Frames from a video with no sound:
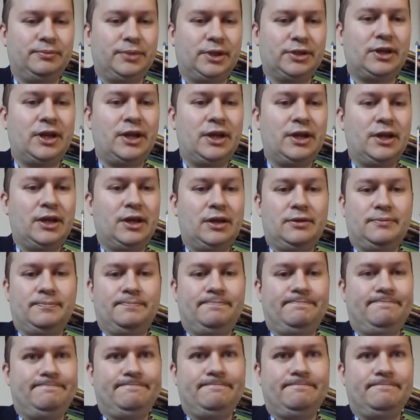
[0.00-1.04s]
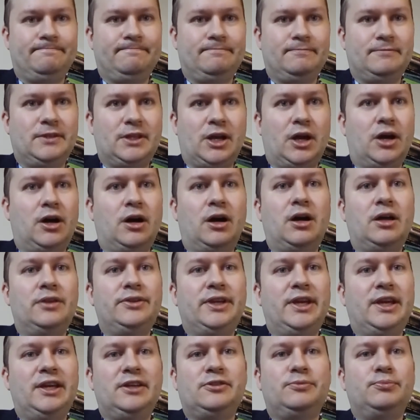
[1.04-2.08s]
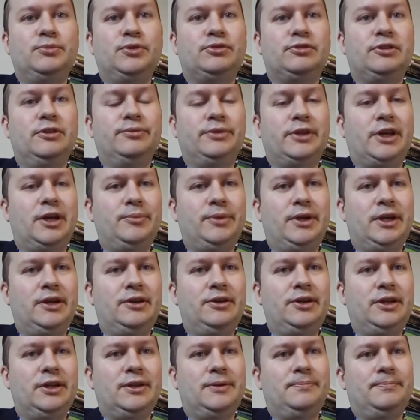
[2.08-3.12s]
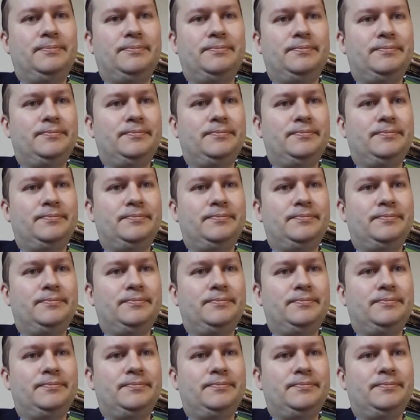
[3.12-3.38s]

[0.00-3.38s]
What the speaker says: But the ex-Muslims I'm hearing,